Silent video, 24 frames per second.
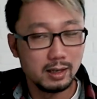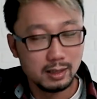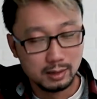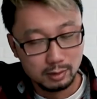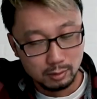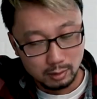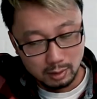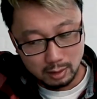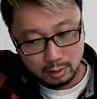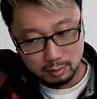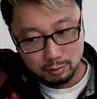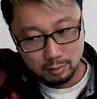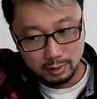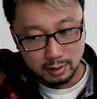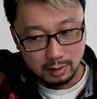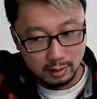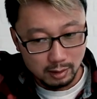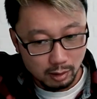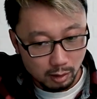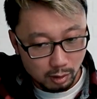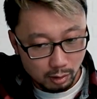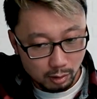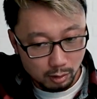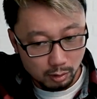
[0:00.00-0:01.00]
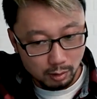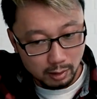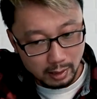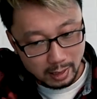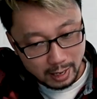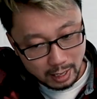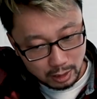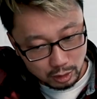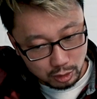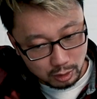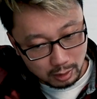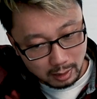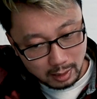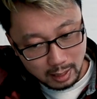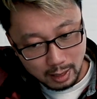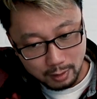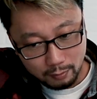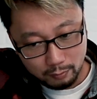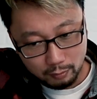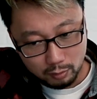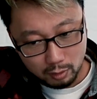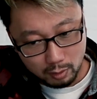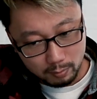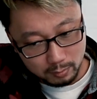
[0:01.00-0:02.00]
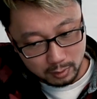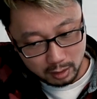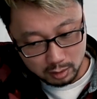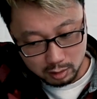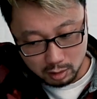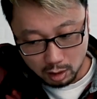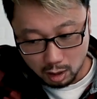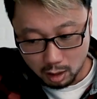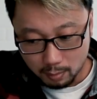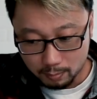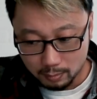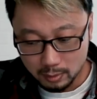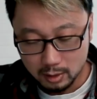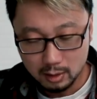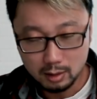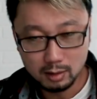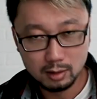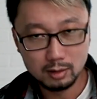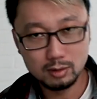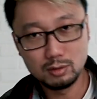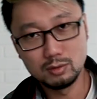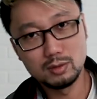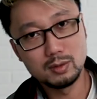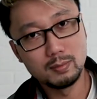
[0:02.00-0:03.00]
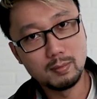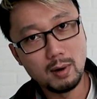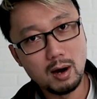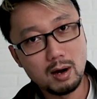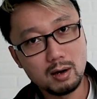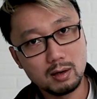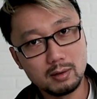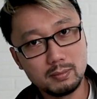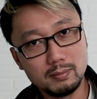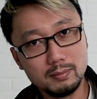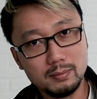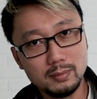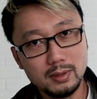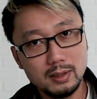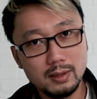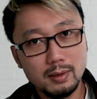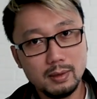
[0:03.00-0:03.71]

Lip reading: it's gonna create the whole edge line from the top to the bottom.